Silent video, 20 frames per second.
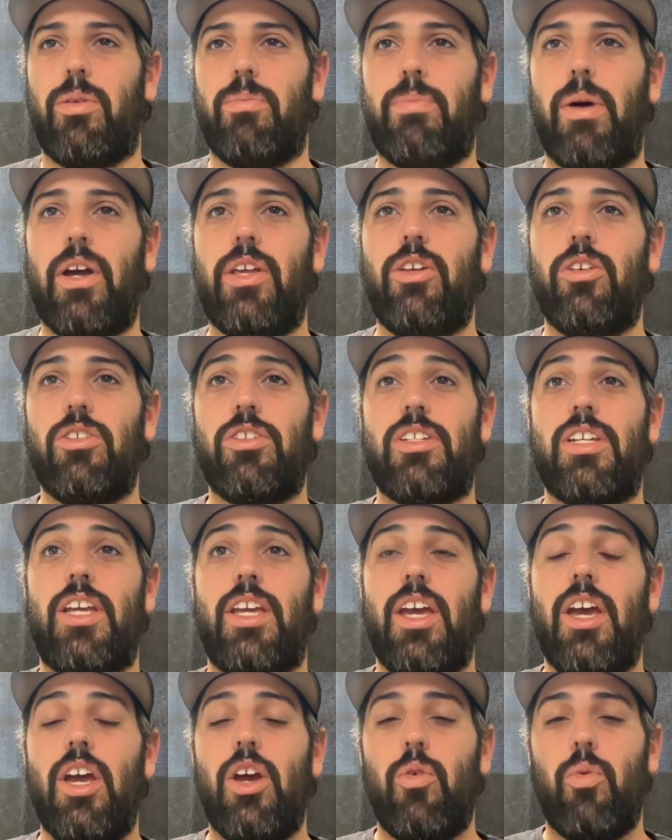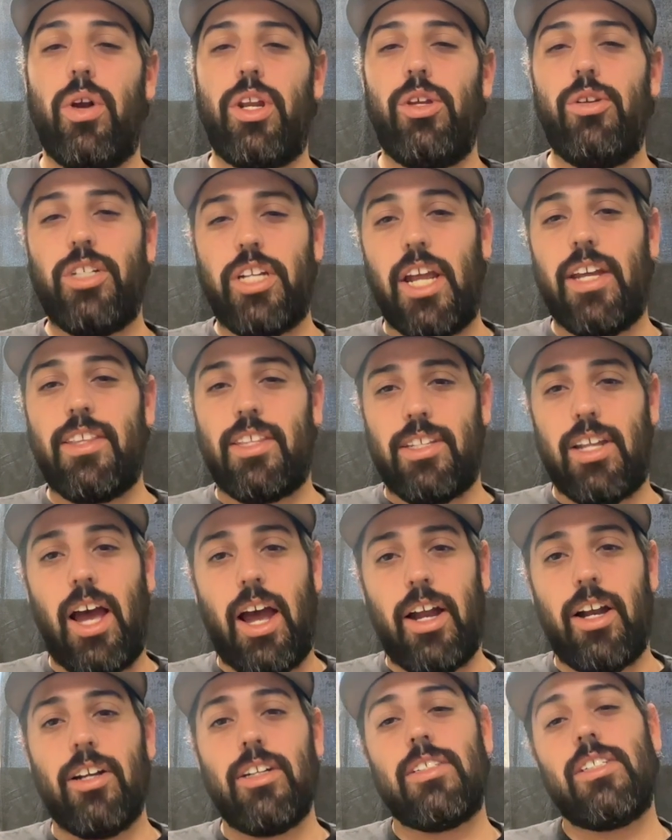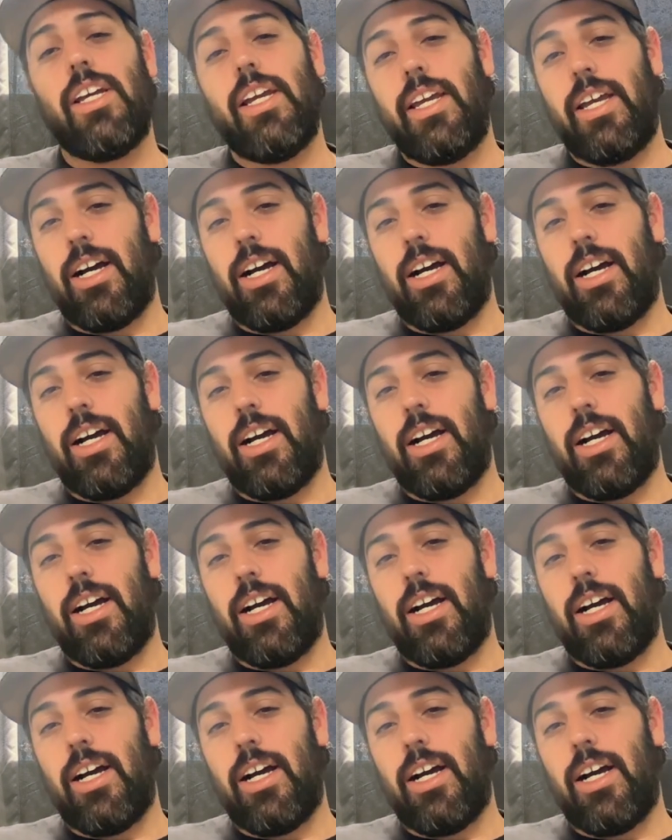But you'll see, when you shake the tires,